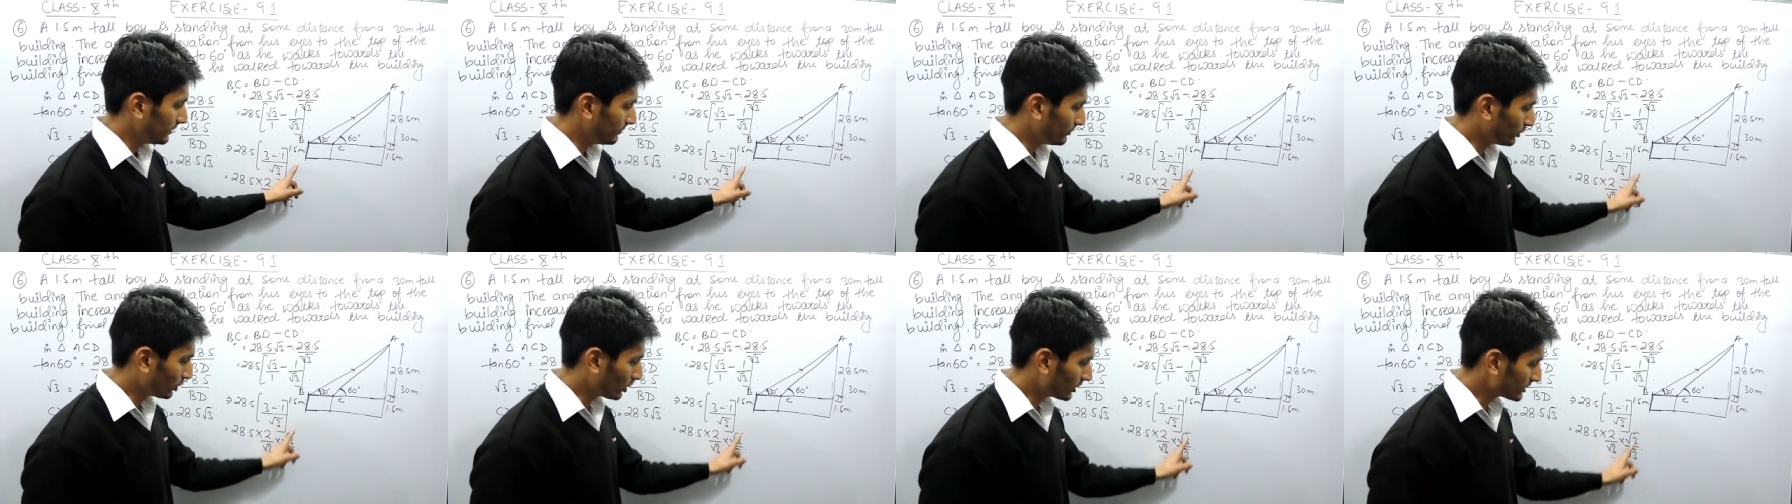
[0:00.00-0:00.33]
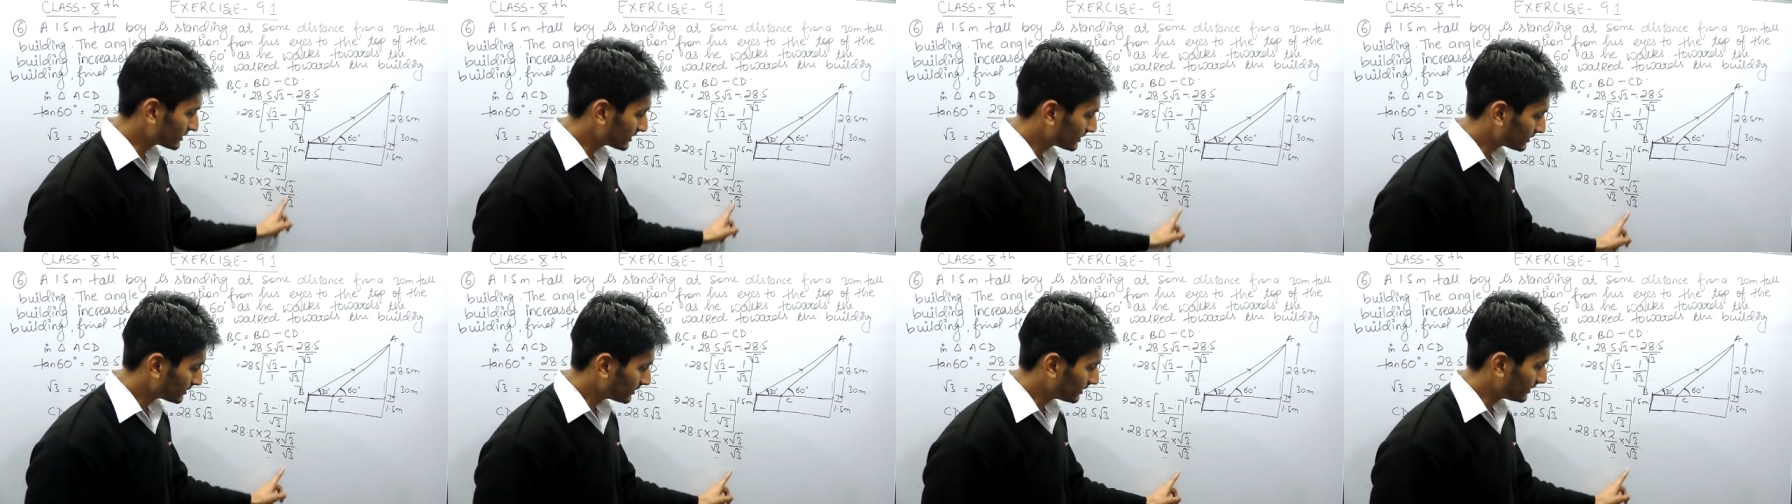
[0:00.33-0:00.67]

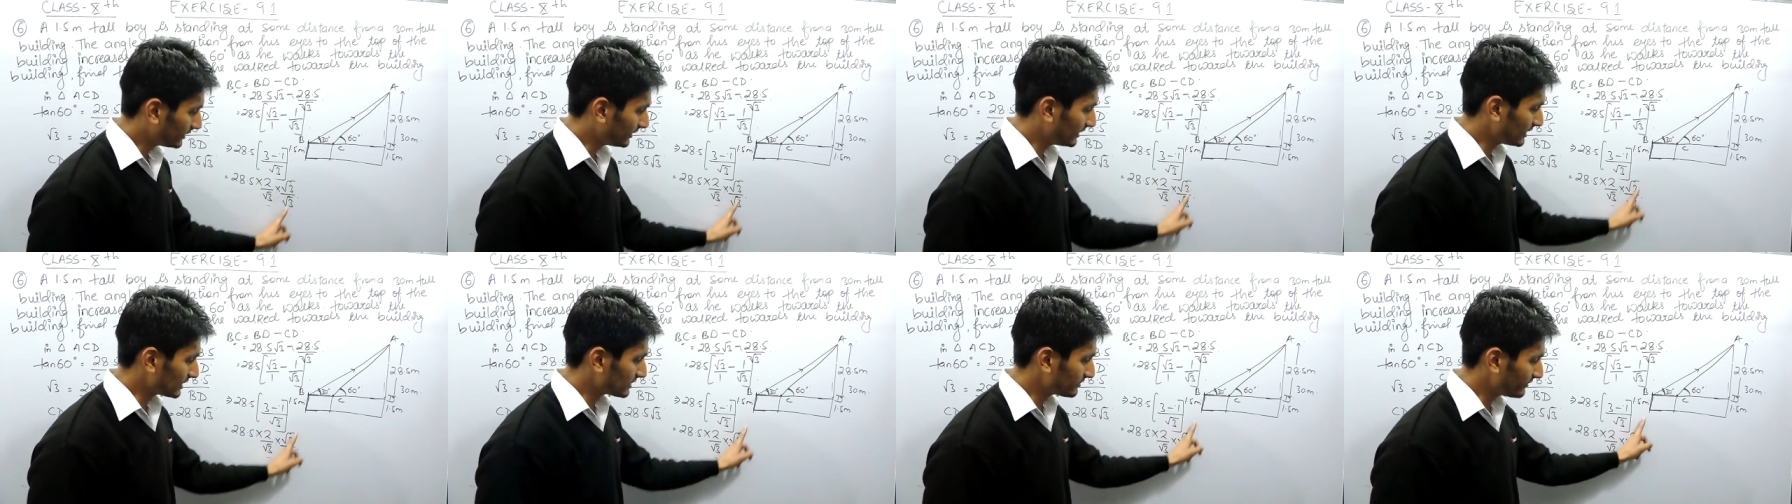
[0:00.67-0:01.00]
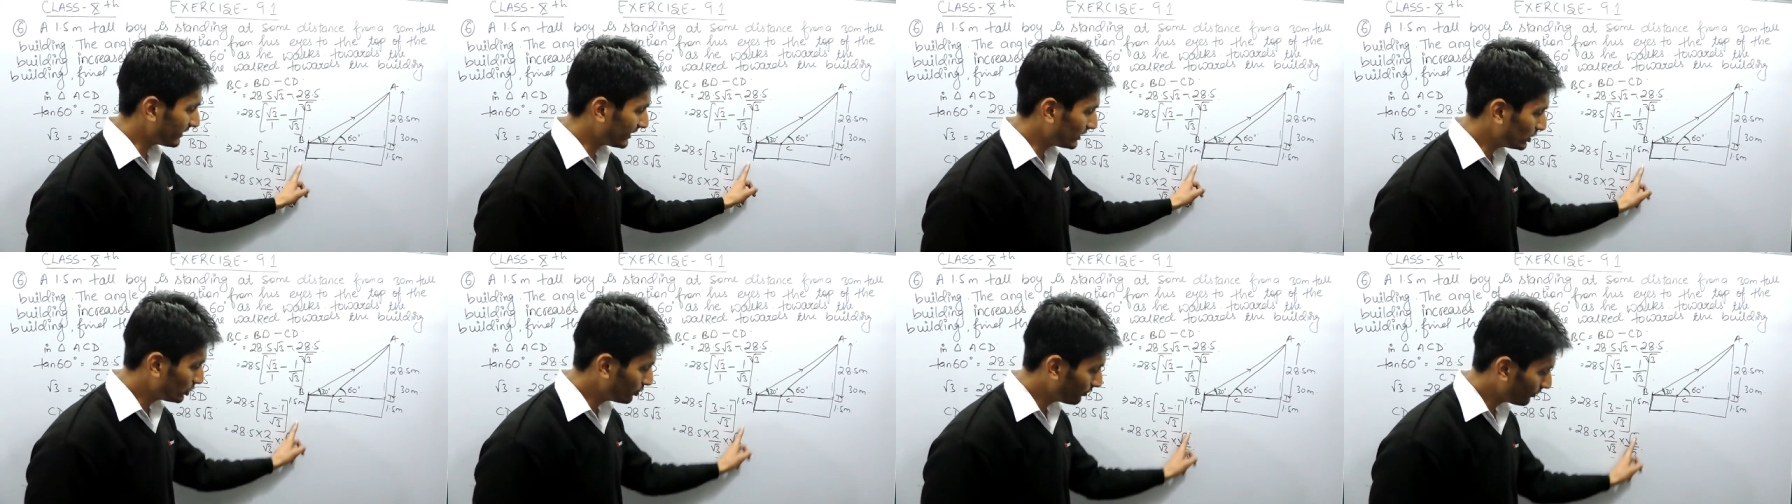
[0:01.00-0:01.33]
because this
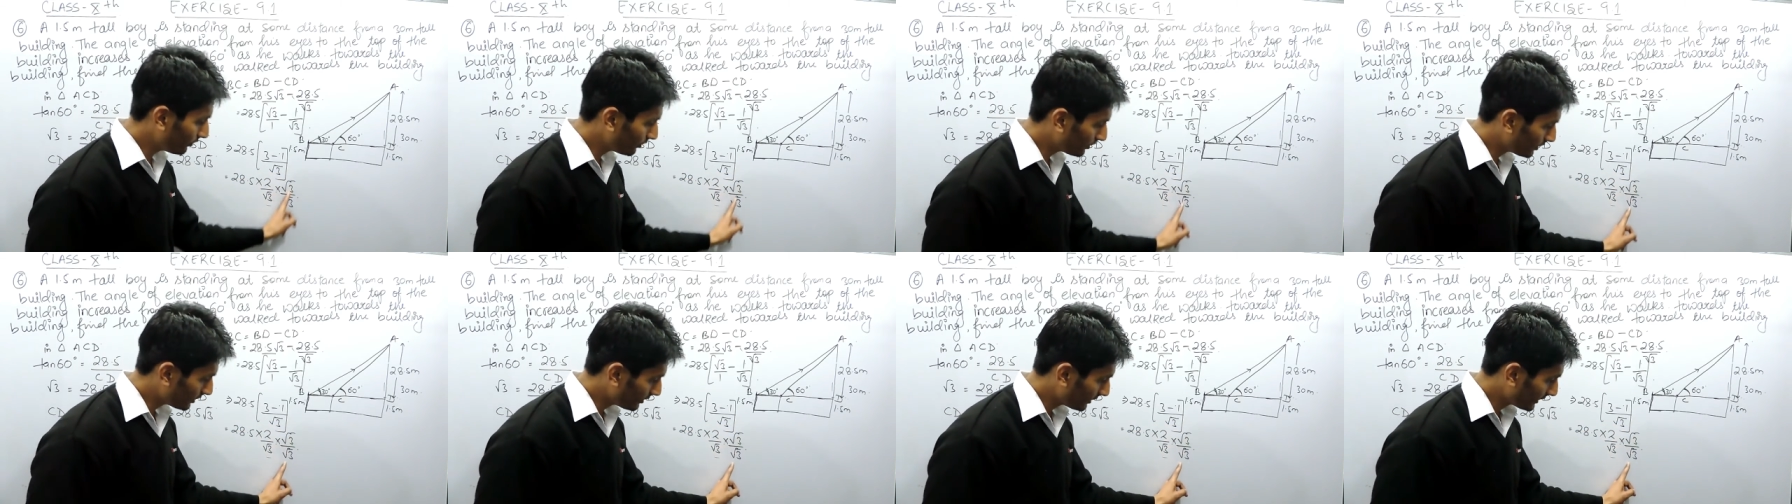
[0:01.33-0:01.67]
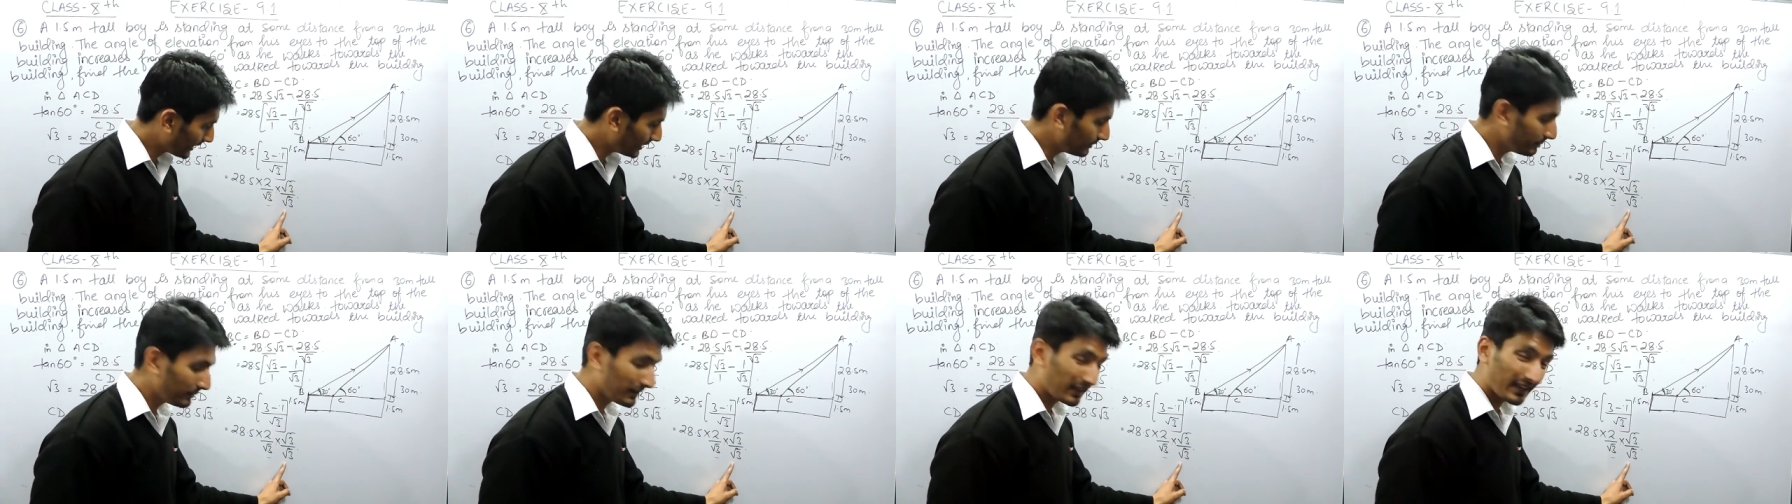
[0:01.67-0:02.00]
value
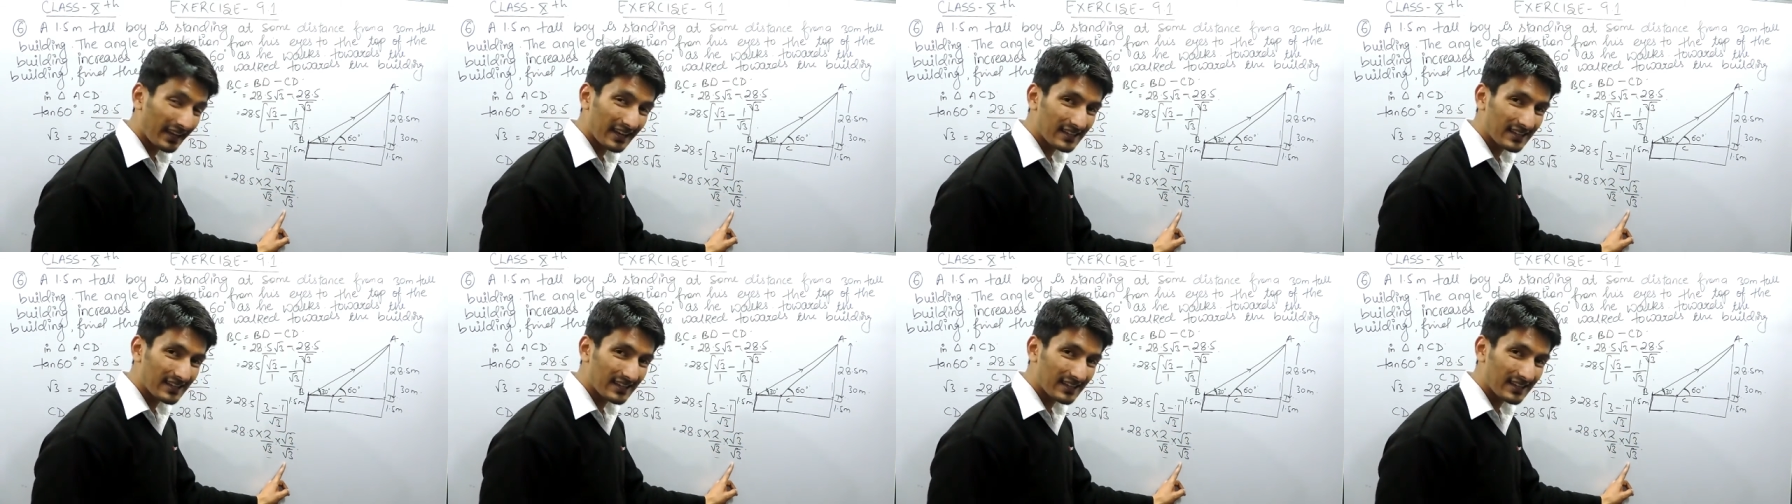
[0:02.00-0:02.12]
can be